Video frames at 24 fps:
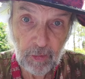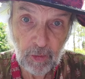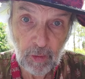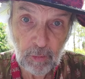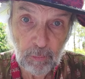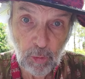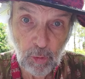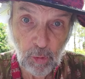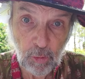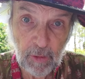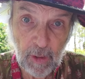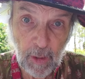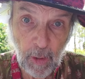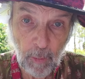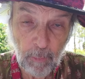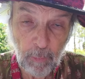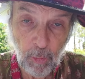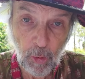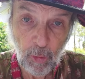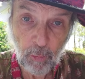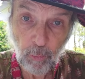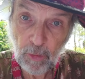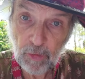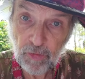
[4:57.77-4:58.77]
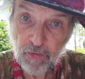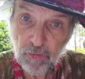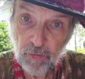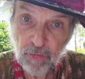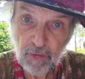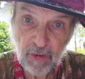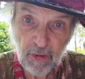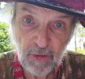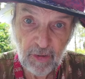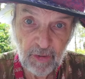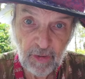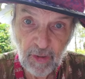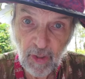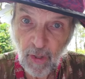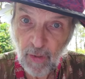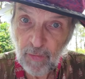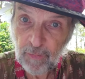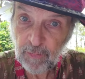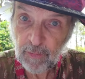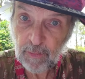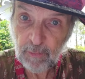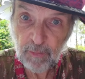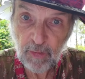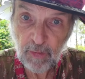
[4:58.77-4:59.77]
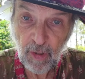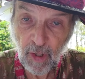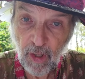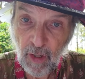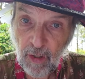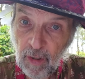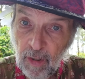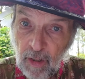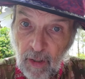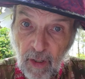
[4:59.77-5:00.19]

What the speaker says: Kabul airport once you clear customs. Huh?